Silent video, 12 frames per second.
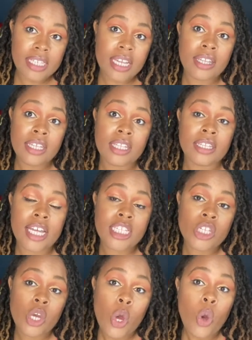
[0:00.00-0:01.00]
I think that
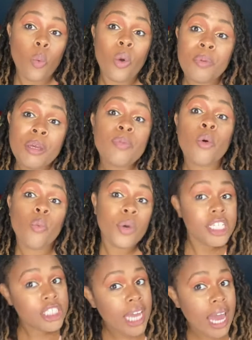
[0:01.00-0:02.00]
that's what people
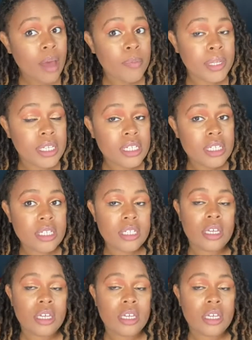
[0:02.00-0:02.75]
wish happened.